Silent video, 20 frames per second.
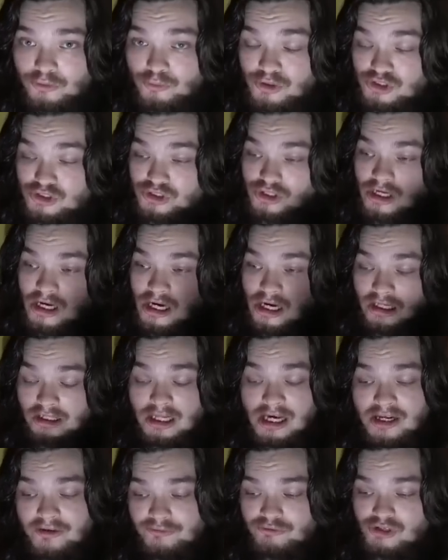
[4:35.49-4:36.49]
which a
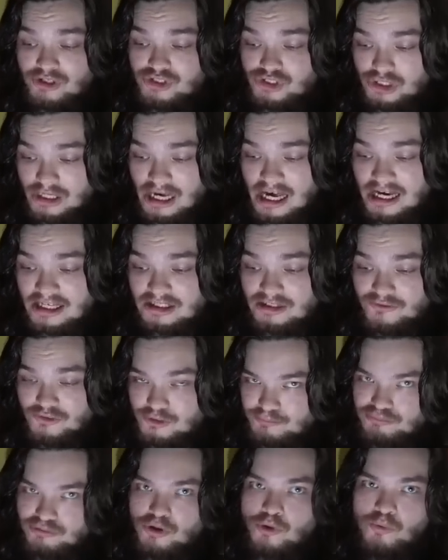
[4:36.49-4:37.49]
lot of Russian activists,
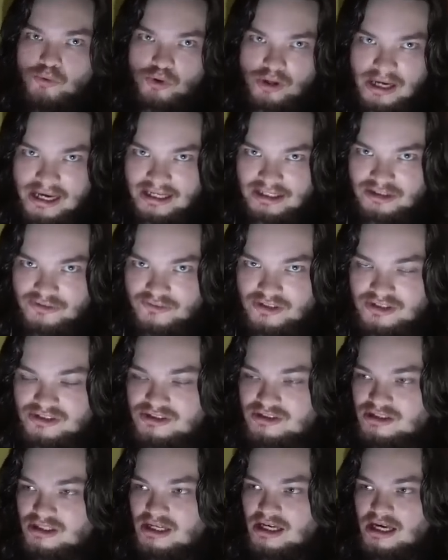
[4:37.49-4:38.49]
pro-war
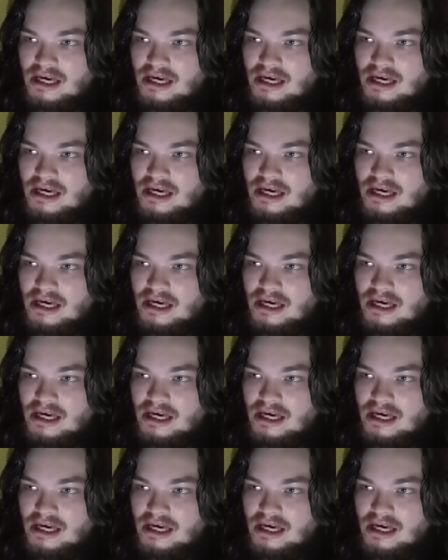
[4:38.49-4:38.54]
activists,